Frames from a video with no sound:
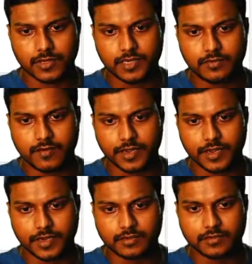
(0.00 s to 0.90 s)
Fine,
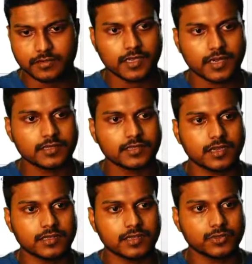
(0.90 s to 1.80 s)
that is
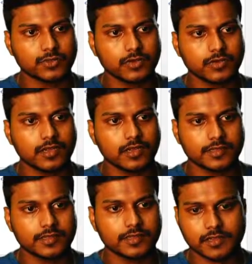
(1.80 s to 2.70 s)
understood, I think,
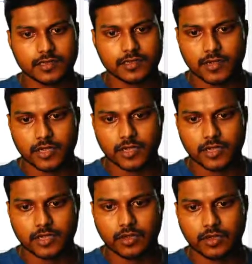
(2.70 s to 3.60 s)
because
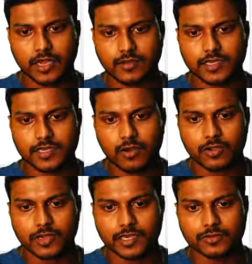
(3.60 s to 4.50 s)
otherwise, how
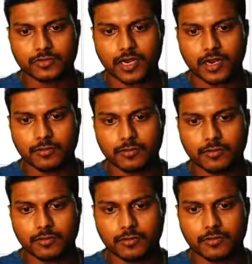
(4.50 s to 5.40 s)
cache would get
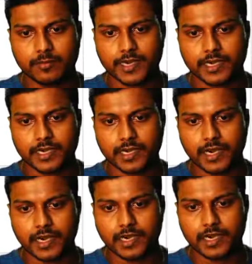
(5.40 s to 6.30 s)
updated
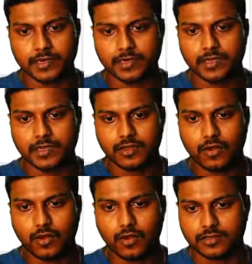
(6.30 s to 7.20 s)
and all
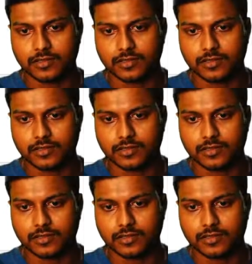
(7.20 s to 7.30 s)
those stuff.